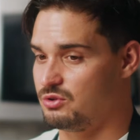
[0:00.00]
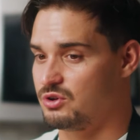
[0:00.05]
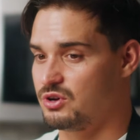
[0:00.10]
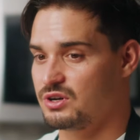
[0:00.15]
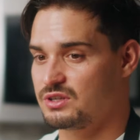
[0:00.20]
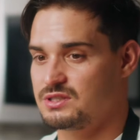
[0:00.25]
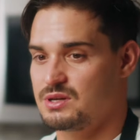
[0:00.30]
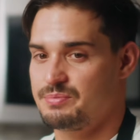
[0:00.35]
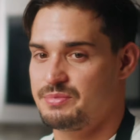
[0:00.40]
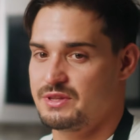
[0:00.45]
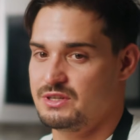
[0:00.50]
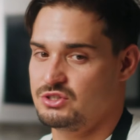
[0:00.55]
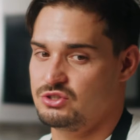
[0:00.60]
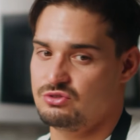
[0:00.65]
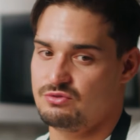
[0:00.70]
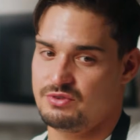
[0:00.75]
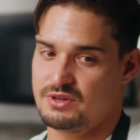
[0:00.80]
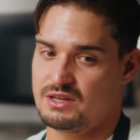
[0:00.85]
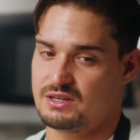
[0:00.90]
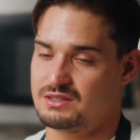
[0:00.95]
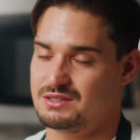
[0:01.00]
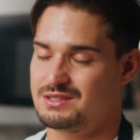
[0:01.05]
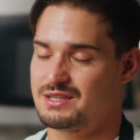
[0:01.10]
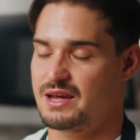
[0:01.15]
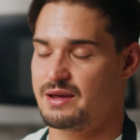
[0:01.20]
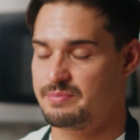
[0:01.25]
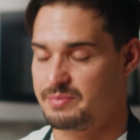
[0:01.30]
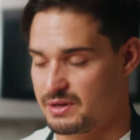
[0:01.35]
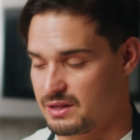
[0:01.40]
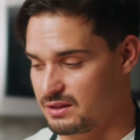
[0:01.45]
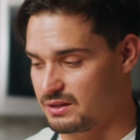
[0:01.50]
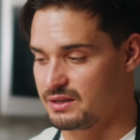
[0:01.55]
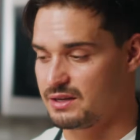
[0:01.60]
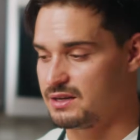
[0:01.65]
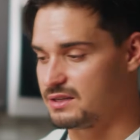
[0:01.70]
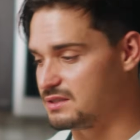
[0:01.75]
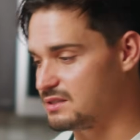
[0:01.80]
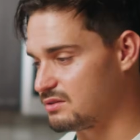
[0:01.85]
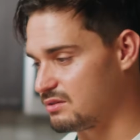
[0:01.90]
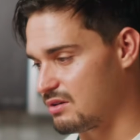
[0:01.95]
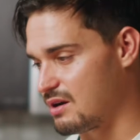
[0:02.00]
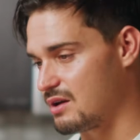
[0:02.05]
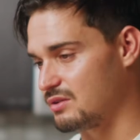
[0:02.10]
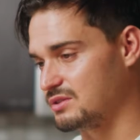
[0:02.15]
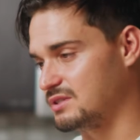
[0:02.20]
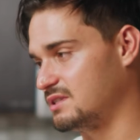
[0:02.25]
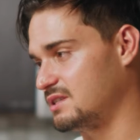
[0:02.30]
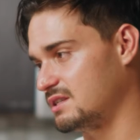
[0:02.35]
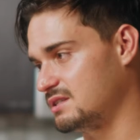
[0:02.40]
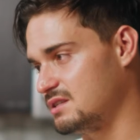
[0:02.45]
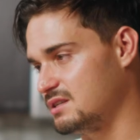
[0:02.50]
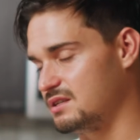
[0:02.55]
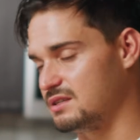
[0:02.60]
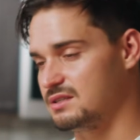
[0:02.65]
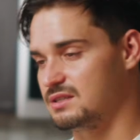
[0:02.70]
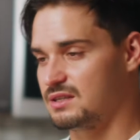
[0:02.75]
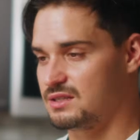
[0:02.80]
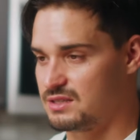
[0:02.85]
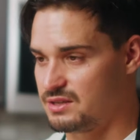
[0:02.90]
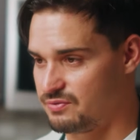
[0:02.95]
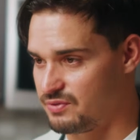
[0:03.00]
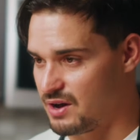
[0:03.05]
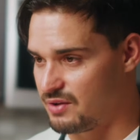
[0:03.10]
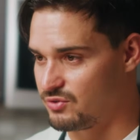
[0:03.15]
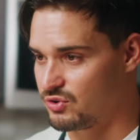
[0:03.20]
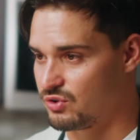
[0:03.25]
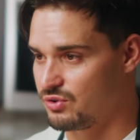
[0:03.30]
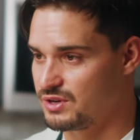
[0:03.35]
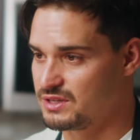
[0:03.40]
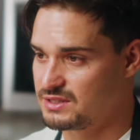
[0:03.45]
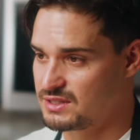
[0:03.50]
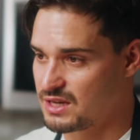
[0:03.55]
you cook something sous vide, typically it's around 60 to 65 degrees